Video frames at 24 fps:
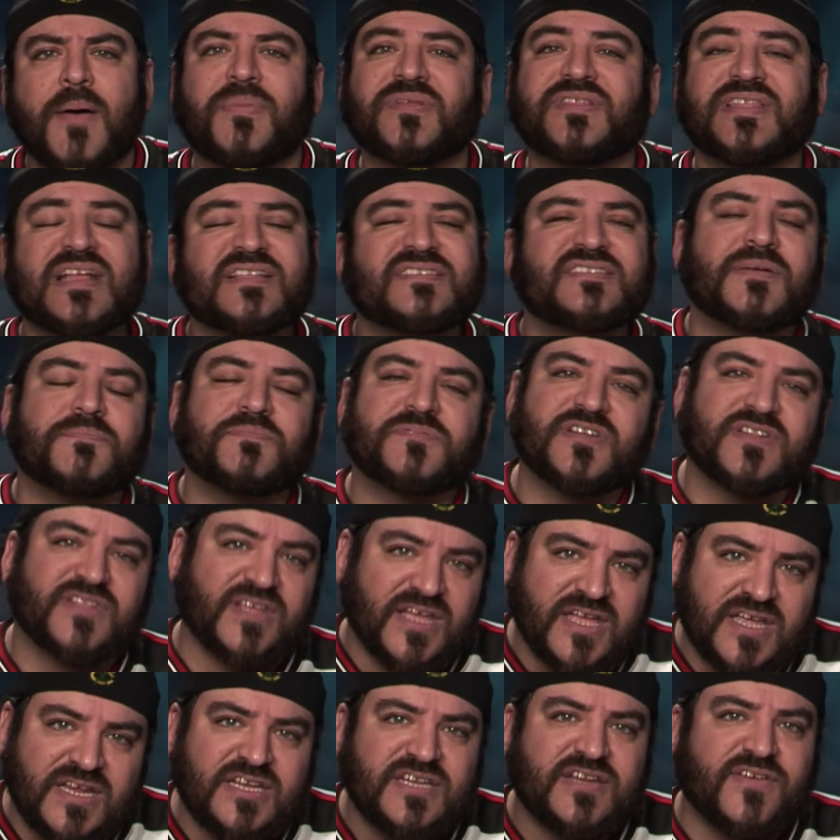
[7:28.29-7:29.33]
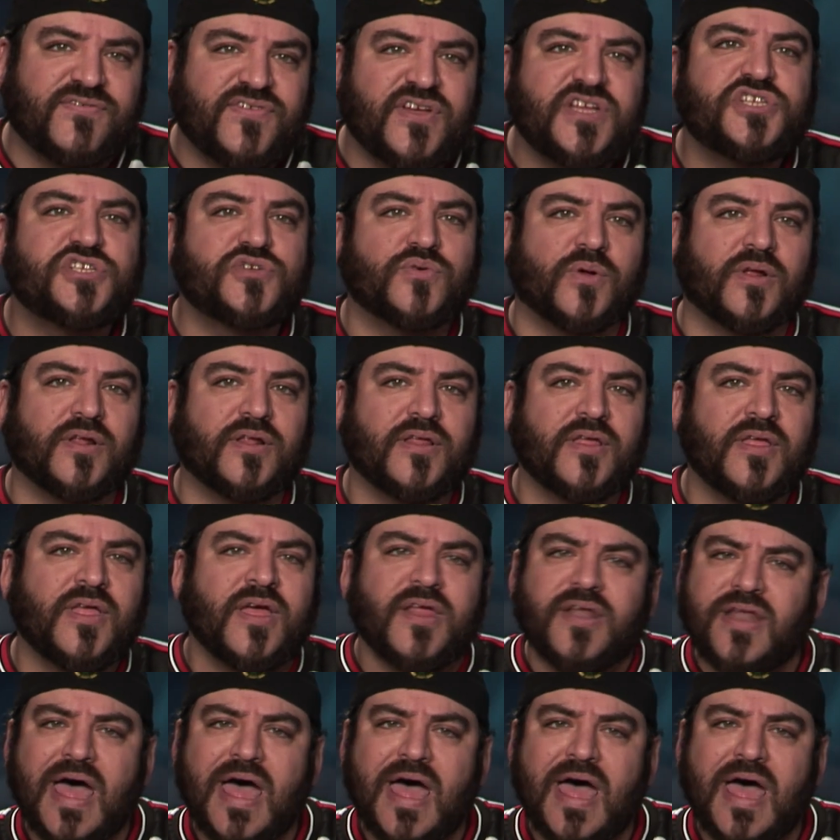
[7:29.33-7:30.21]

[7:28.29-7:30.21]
but that's up to the individual,